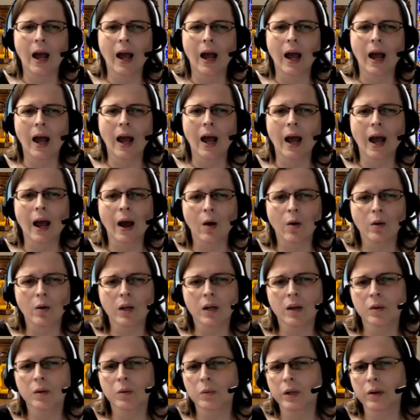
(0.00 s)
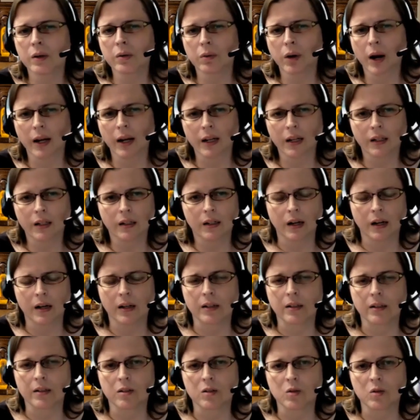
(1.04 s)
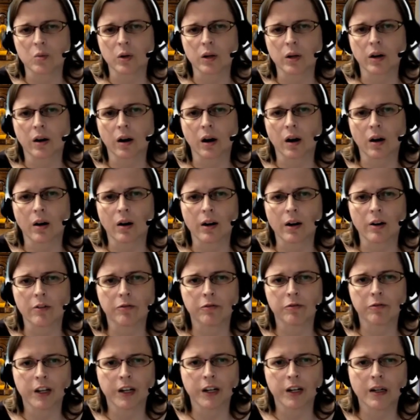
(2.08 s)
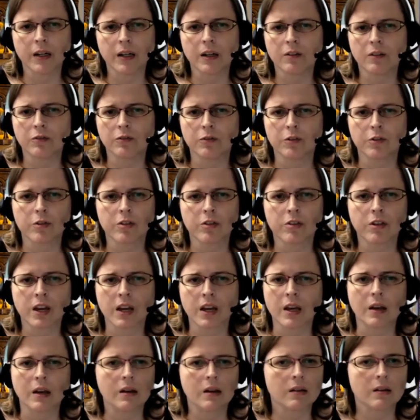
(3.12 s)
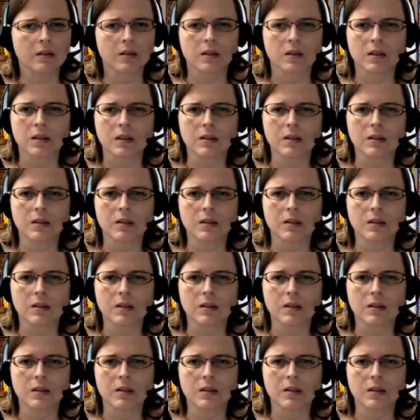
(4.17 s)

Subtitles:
How can we recognize when our affinity for things,